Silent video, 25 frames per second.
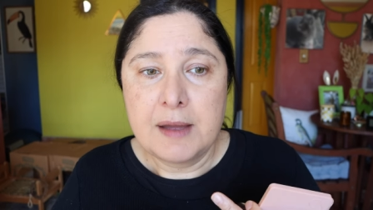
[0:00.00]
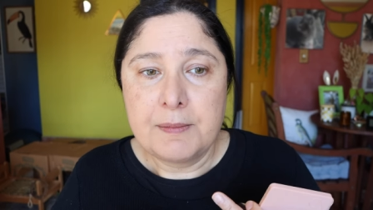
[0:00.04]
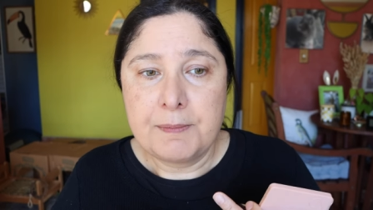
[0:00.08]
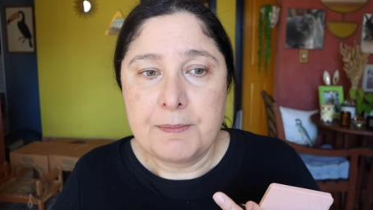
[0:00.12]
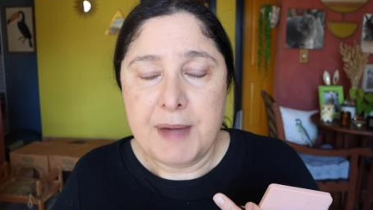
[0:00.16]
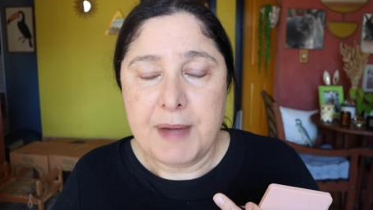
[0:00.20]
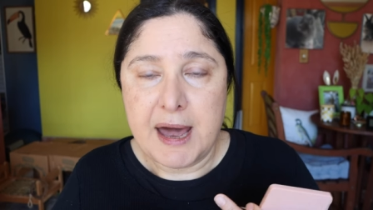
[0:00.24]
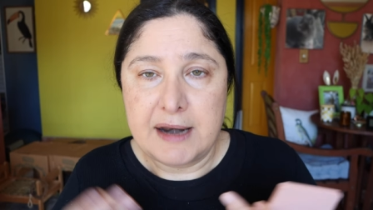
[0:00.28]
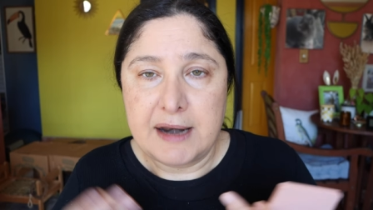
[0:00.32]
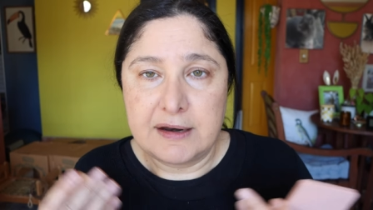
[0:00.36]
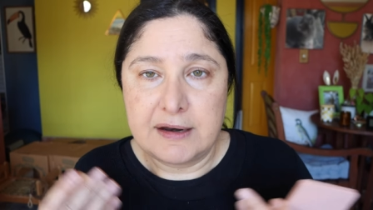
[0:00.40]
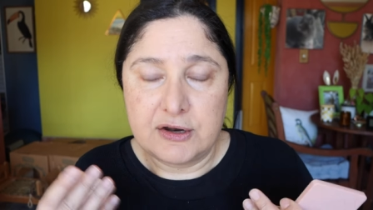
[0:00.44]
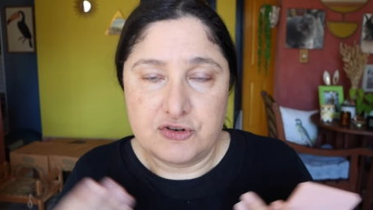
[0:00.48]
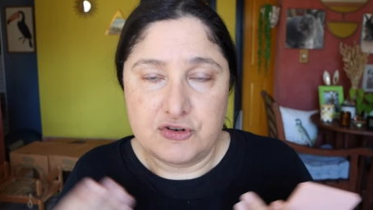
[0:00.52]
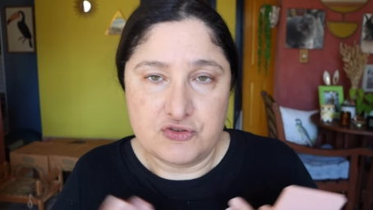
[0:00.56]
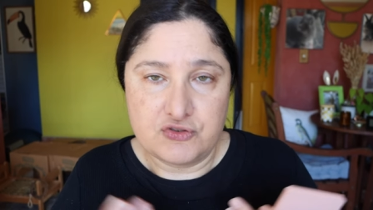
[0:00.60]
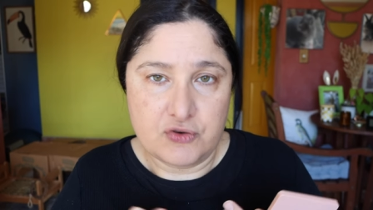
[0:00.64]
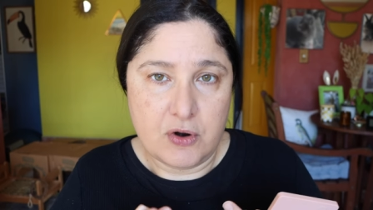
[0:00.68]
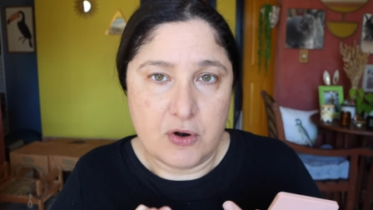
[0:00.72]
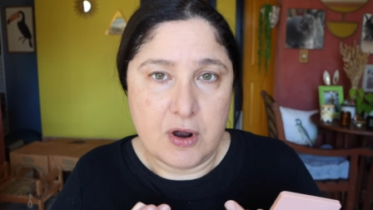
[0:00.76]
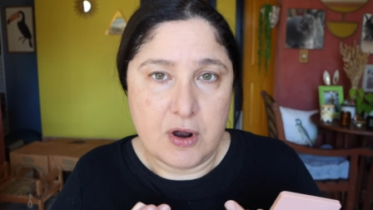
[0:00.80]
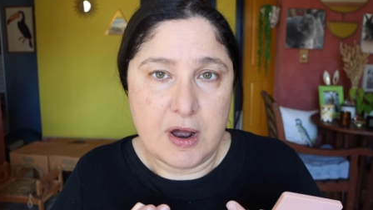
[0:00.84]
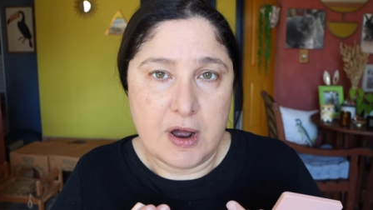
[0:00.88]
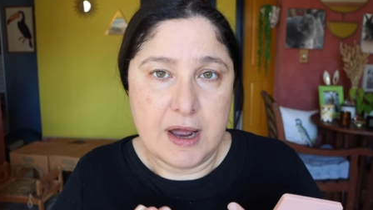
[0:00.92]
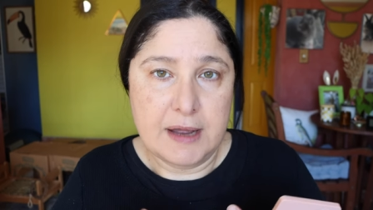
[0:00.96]
patted it
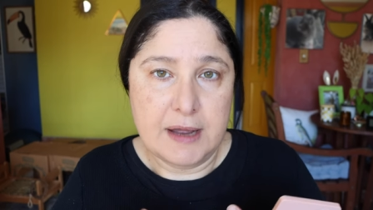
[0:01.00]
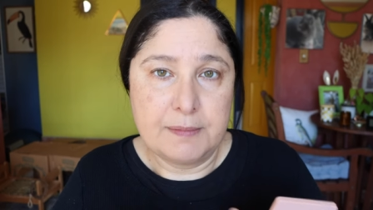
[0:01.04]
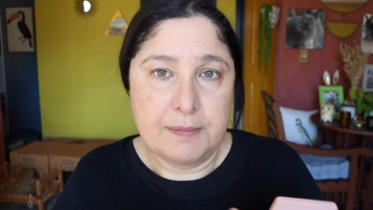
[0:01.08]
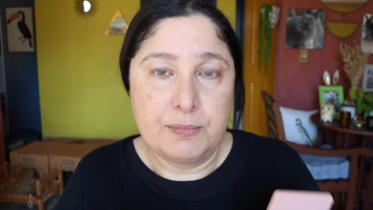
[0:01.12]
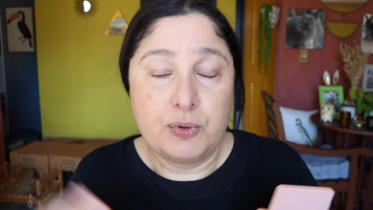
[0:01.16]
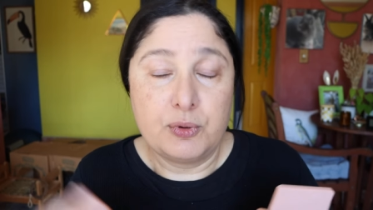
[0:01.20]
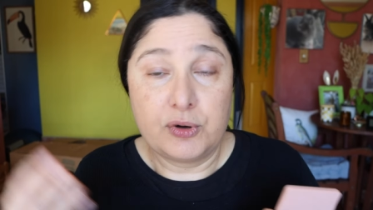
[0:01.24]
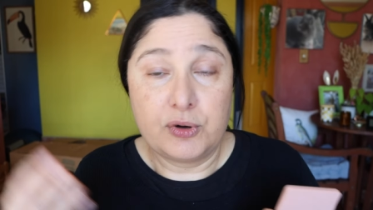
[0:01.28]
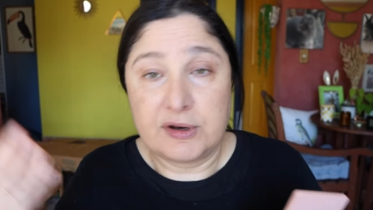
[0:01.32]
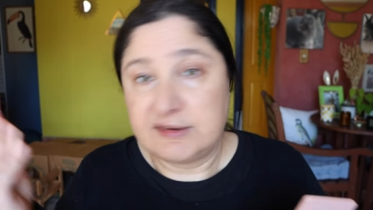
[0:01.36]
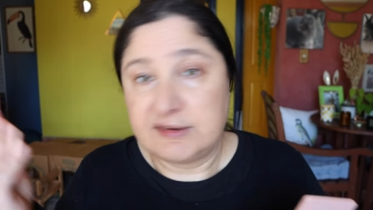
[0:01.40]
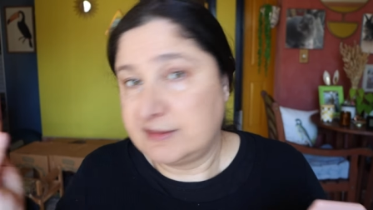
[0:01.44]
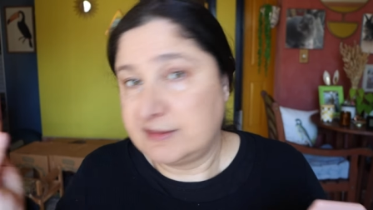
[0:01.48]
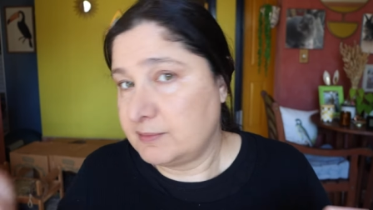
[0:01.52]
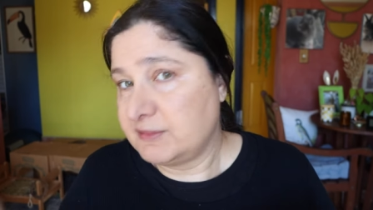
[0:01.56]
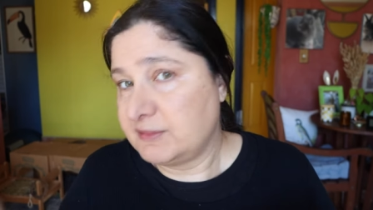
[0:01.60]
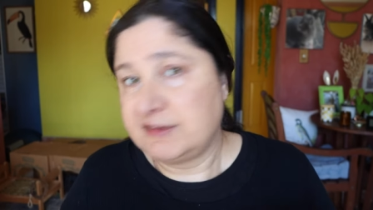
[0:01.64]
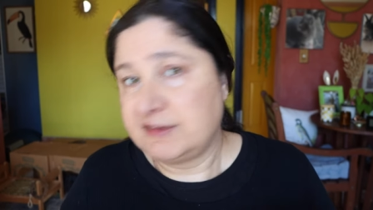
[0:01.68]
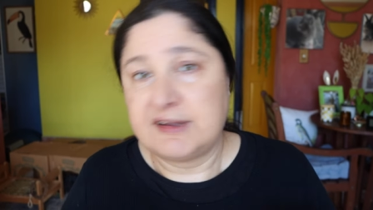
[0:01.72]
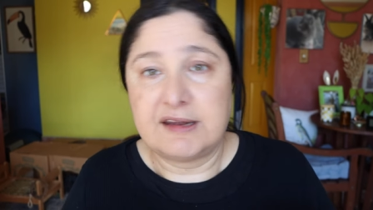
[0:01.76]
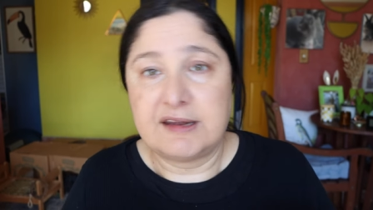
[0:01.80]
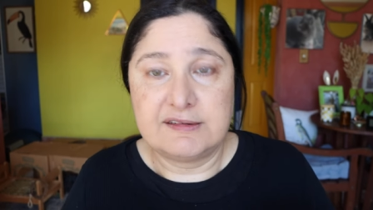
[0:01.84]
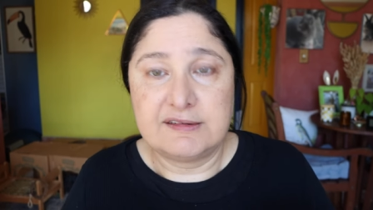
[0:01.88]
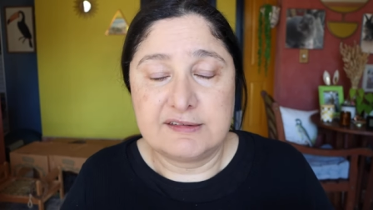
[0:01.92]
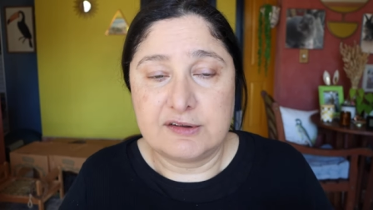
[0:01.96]
dry, put on some
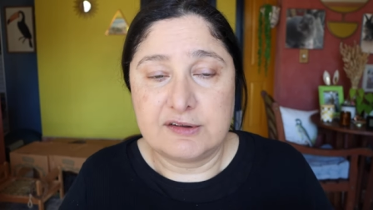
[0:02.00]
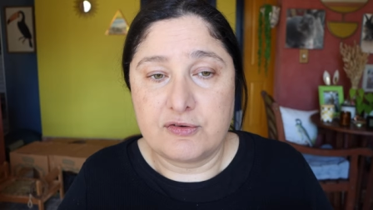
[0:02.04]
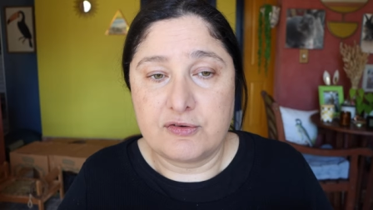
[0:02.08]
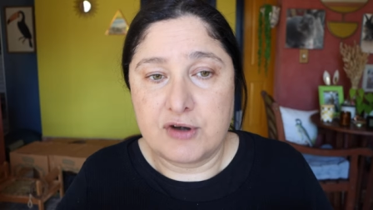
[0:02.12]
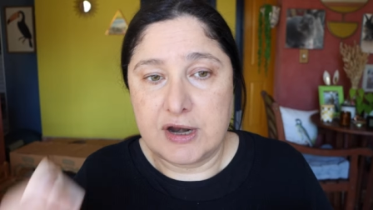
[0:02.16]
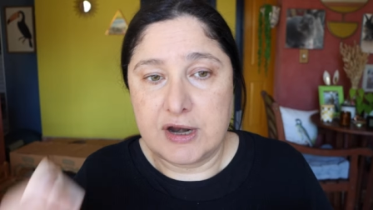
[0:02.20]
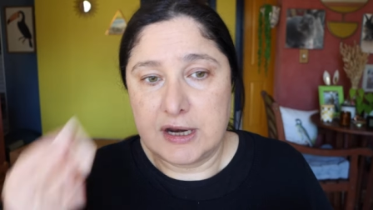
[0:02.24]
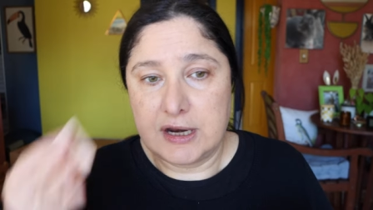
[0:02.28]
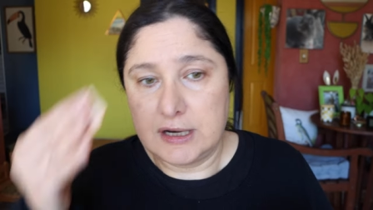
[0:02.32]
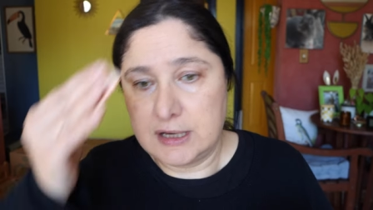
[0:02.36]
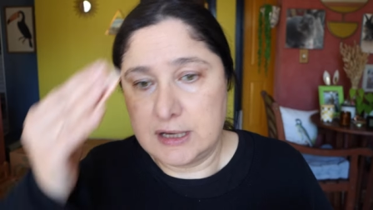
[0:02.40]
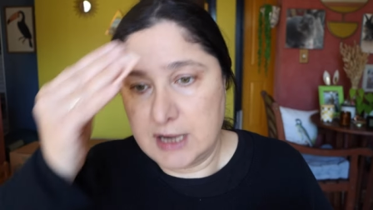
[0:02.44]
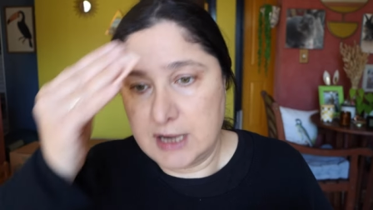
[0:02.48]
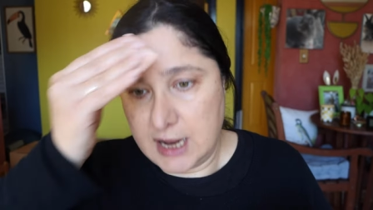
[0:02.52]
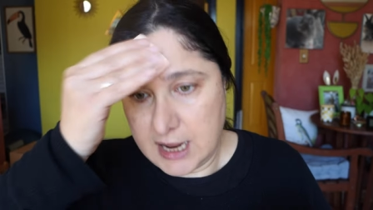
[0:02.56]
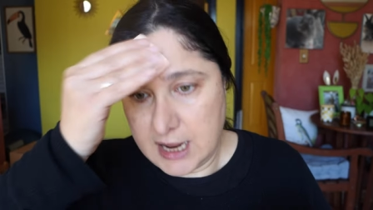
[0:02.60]
sunscreen,